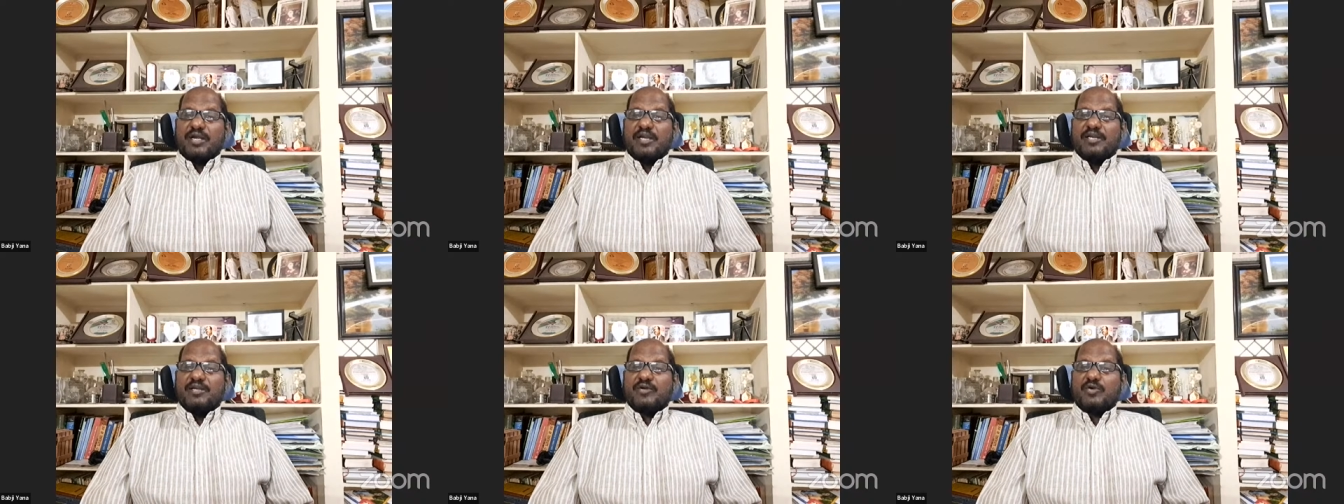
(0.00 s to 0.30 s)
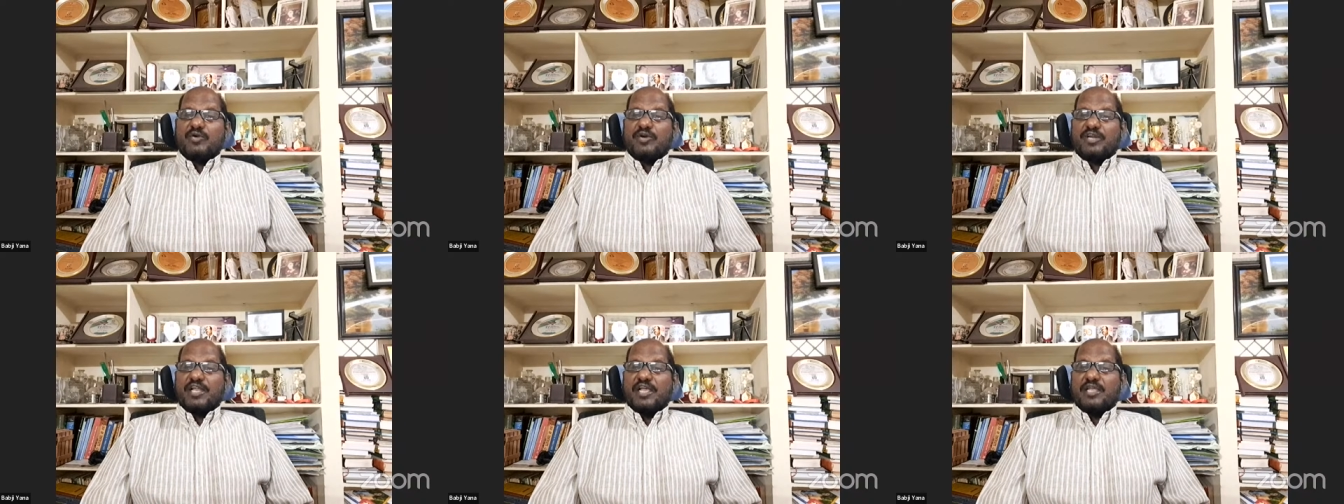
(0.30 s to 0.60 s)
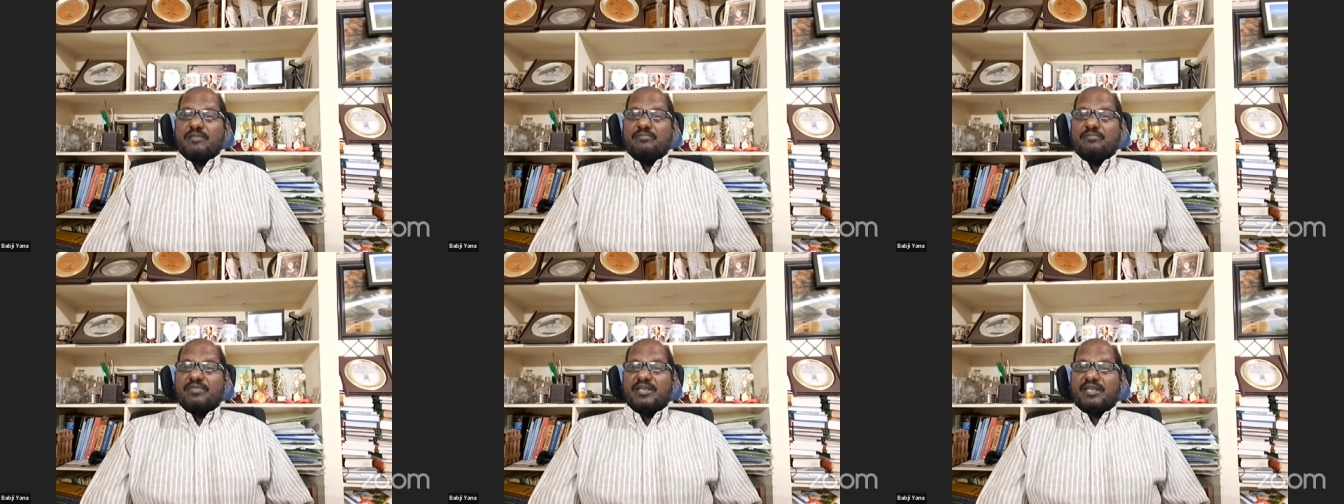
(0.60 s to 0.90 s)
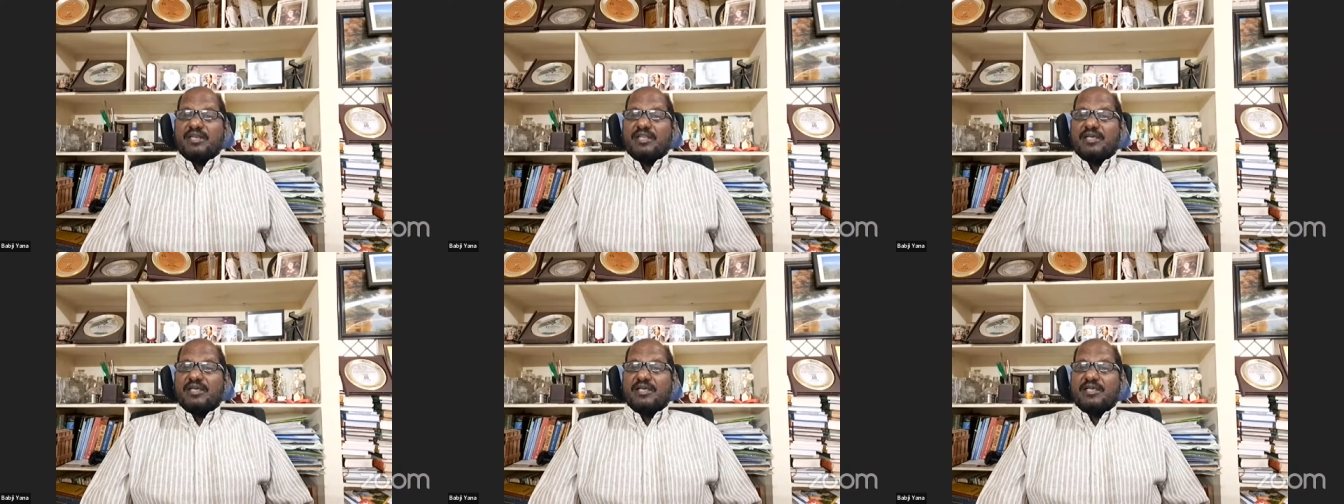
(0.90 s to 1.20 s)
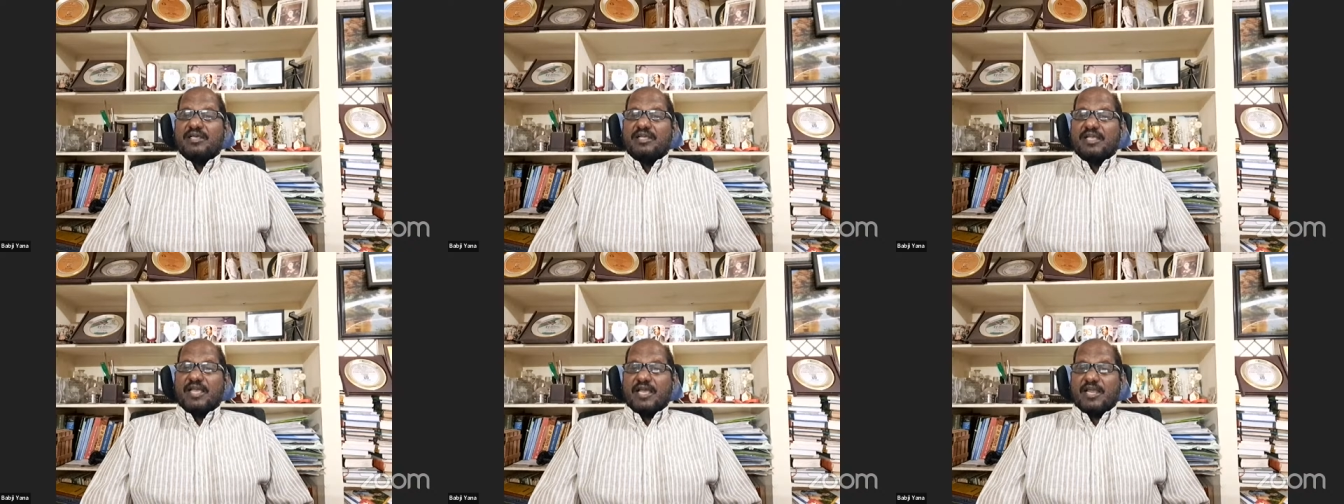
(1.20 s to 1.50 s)
and Kottayam in
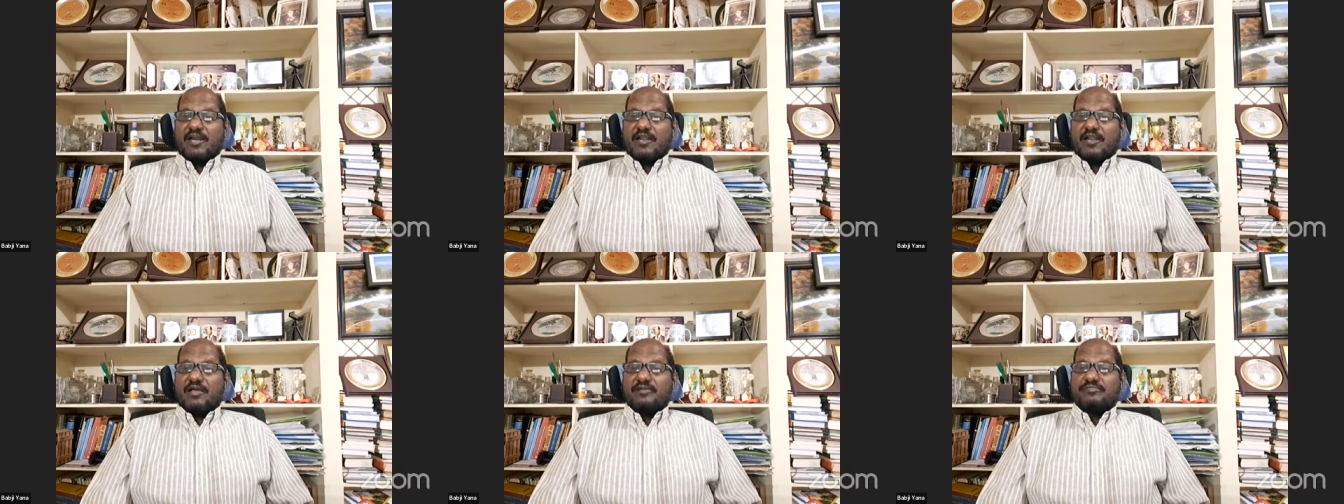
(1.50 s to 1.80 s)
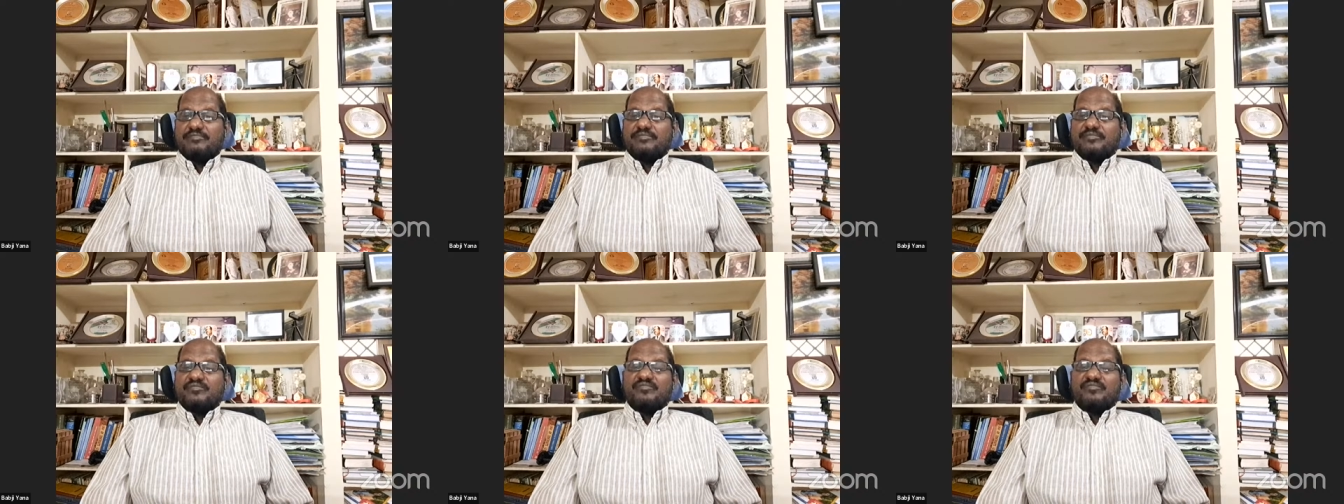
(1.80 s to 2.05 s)
Kerala.